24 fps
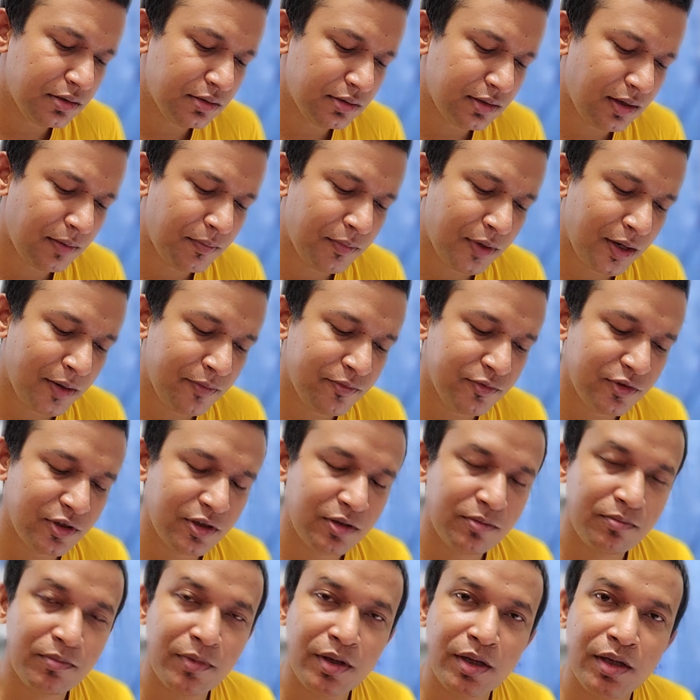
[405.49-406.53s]
Sometimes
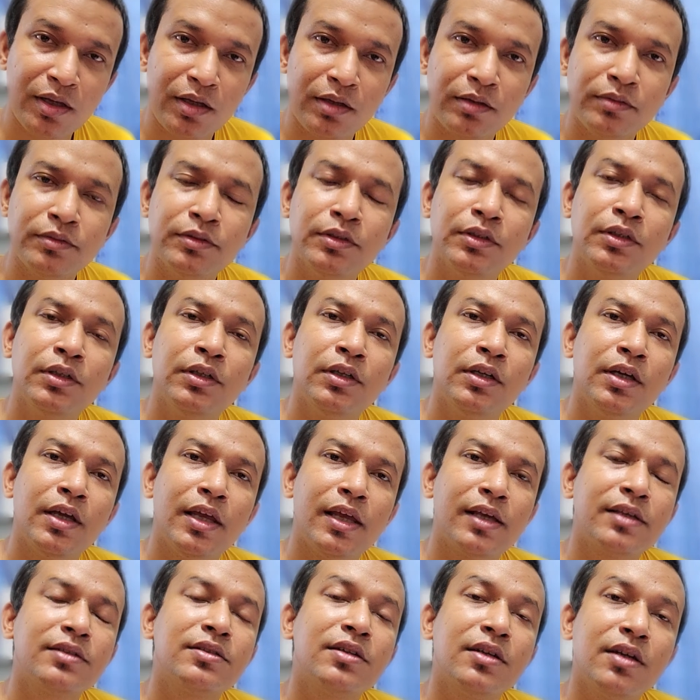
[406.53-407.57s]
it may
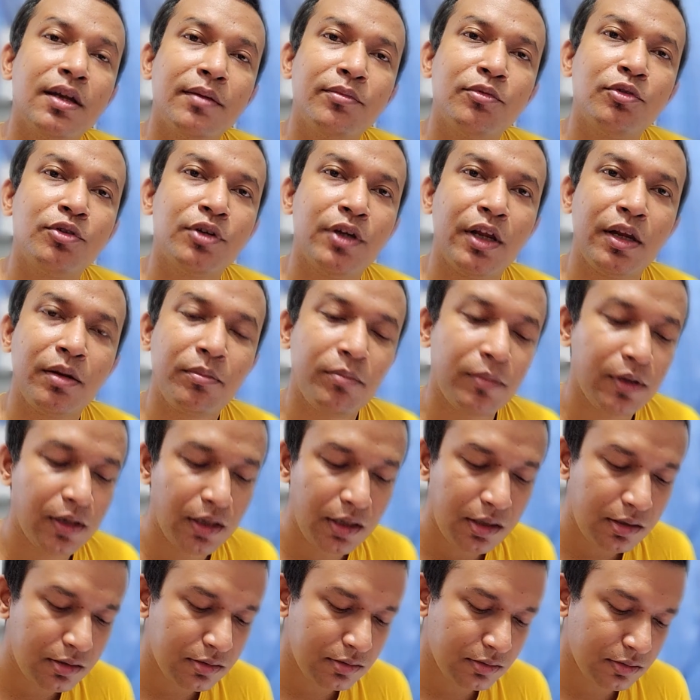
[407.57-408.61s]
extend up to 10
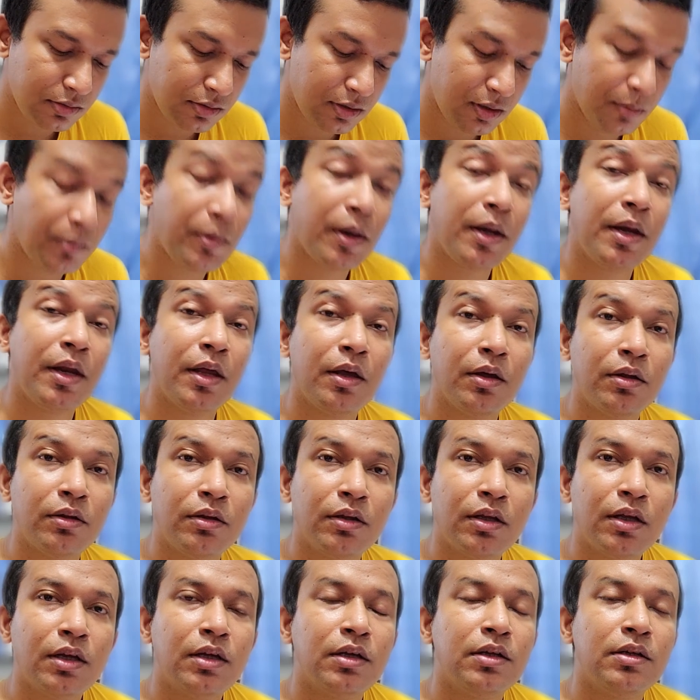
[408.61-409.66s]
minutes, depending on
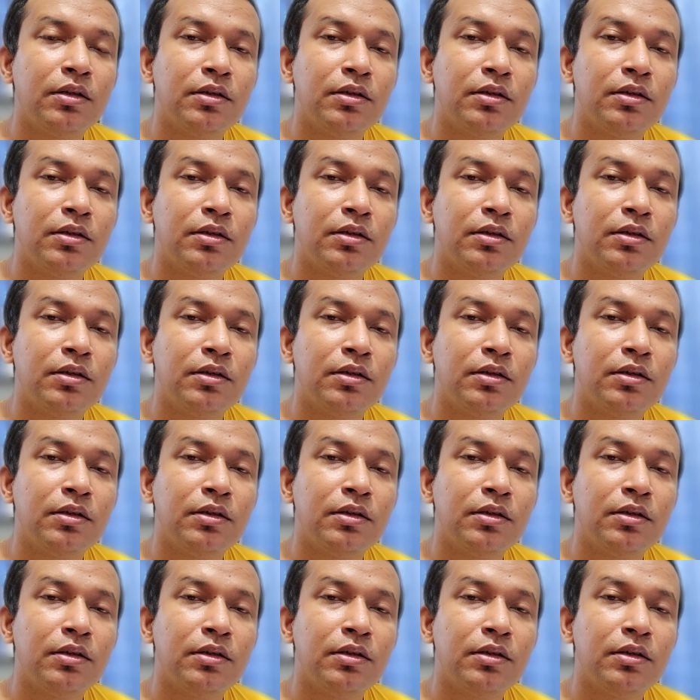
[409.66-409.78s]
the